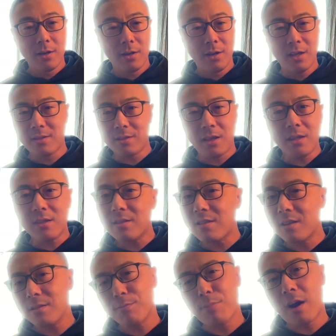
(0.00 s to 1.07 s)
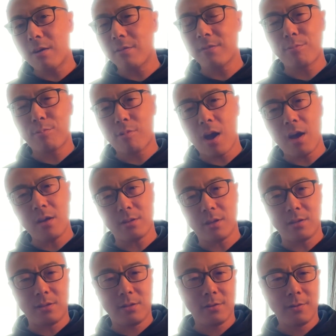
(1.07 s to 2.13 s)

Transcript: It's just part of the process.